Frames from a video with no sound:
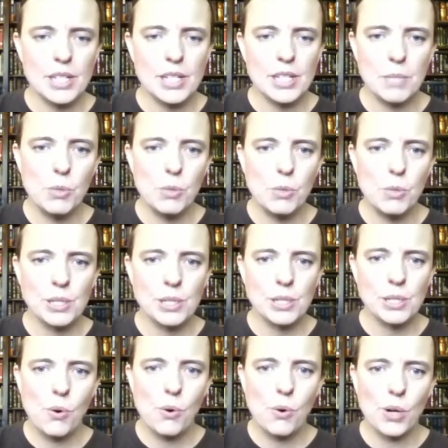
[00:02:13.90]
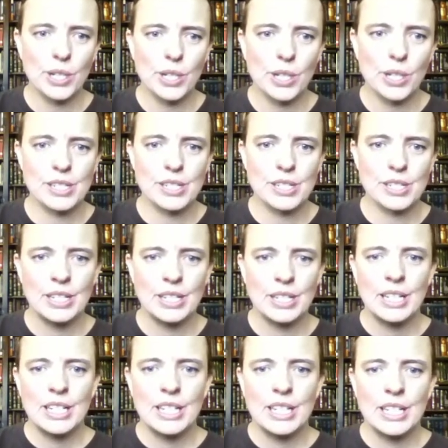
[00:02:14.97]
some more support
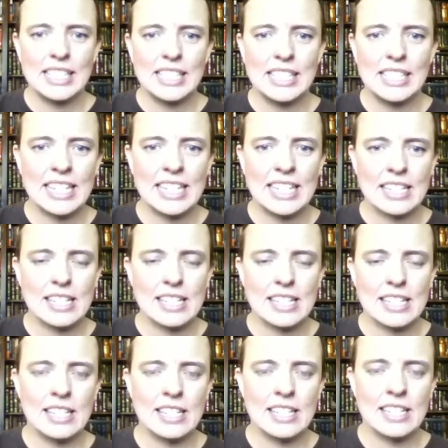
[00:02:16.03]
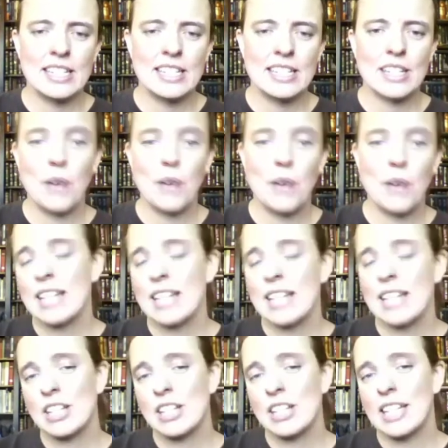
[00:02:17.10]
links. This is, OTS
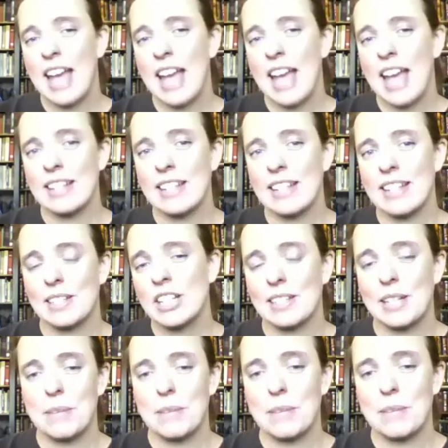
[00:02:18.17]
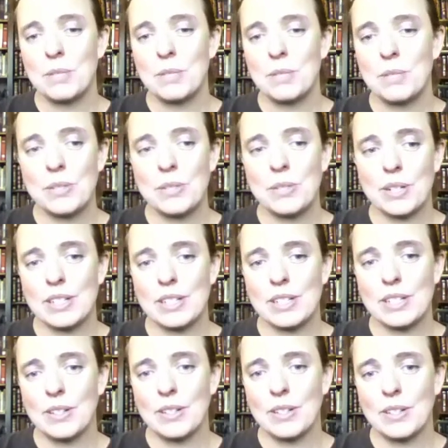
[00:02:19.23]
actually has some good
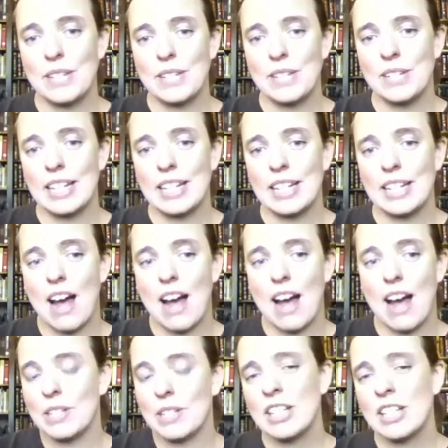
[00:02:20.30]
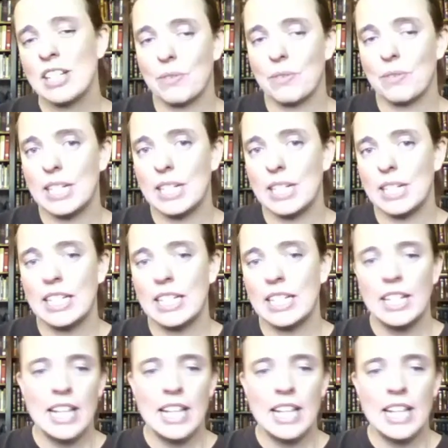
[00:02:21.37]
resources. So like you can get Office for free